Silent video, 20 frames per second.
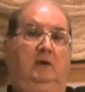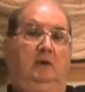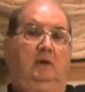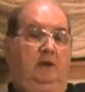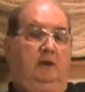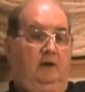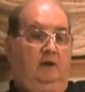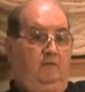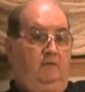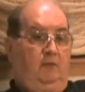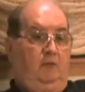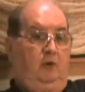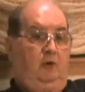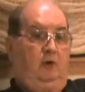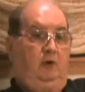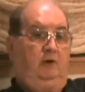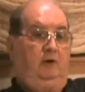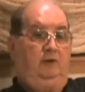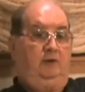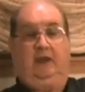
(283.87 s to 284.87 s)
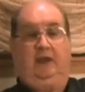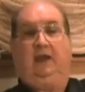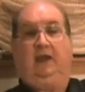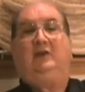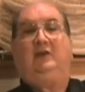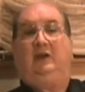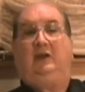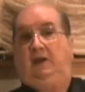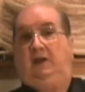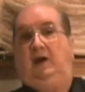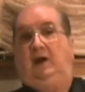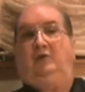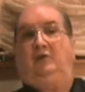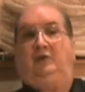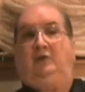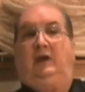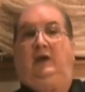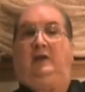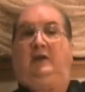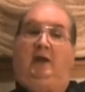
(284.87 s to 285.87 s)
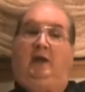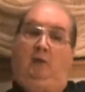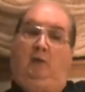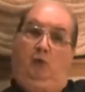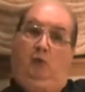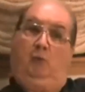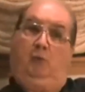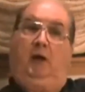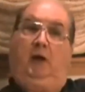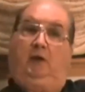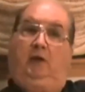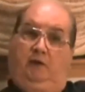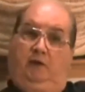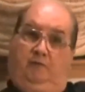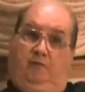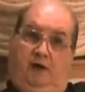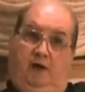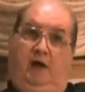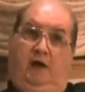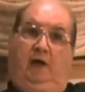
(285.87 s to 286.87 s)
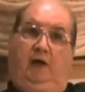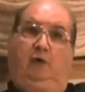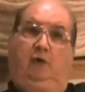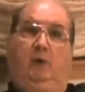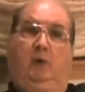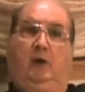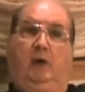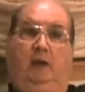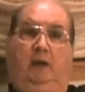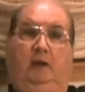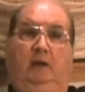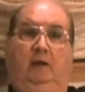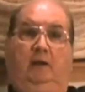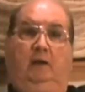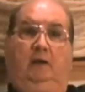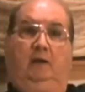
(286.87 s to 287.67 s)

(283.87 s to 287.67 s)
And therefore they can now say they rule by divine right.